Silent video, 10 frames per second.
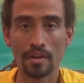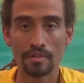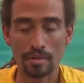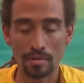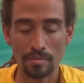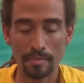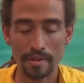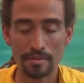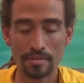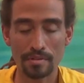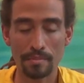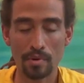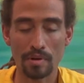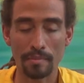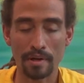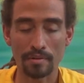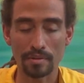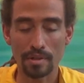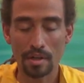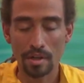So Master spoke about
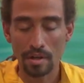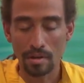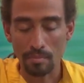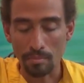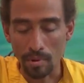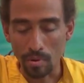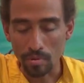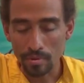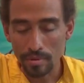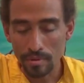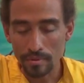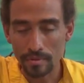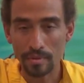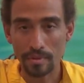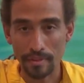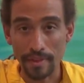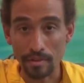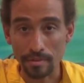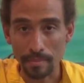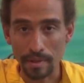Moon, the
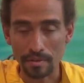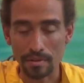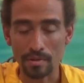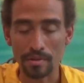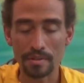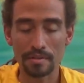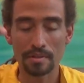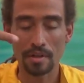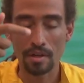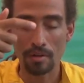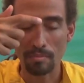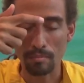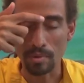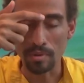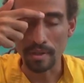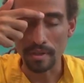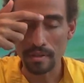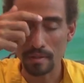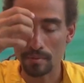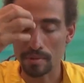thousand-petaled lotus, Buddhi,
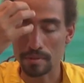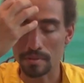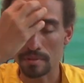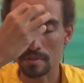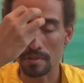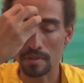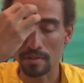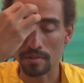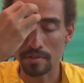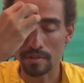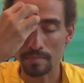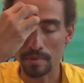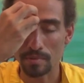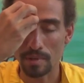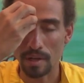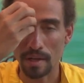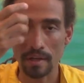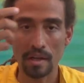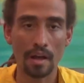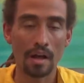which is here in the spiritual eye,
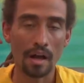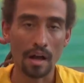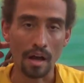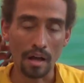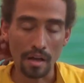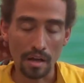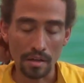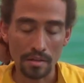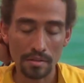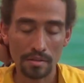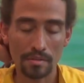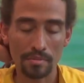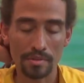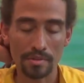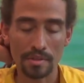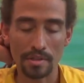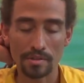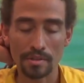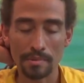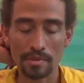Ahankar, which is here
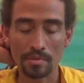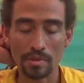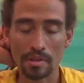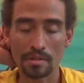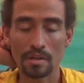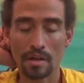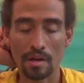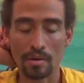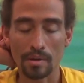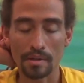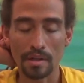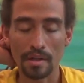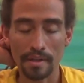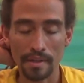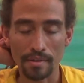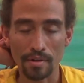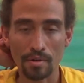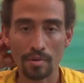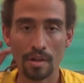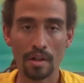at the medulla, our ego,